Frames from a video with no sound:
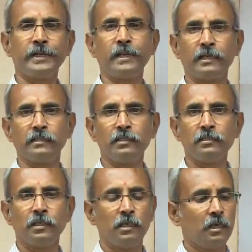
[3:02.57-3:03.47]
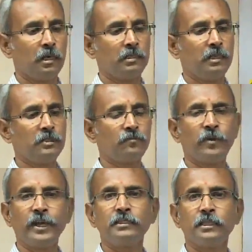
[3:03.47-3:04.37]
hold it like this
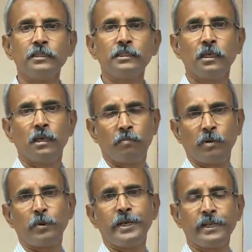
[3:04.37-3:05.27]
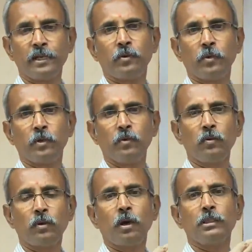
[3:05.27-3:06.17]
face is perpendicular to
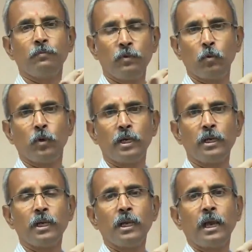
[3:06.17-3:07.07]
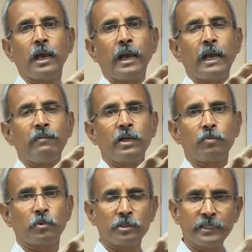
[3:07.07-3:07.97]
you or the viewer, and when
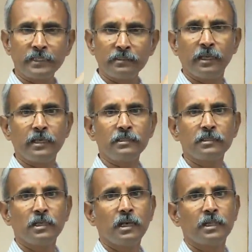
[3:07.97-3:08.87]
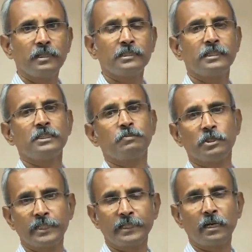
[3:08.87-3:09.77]
you project this gets
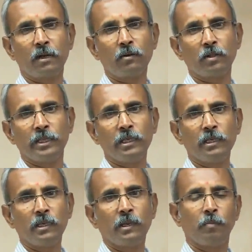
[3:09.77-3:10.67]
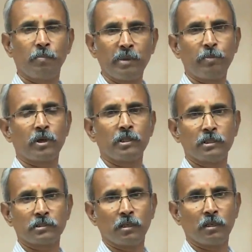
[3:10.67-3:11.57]
projected onto the paper or
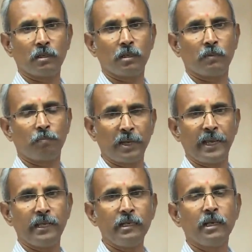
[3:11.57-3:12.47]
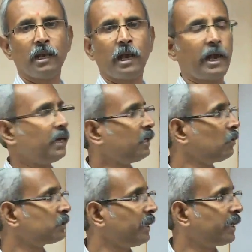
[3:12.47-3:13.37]
this plane and
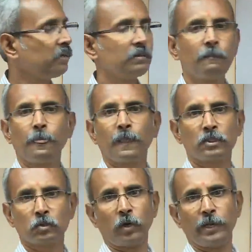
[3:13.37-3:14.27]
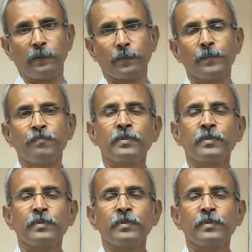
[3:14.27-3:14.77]
it looks like a square.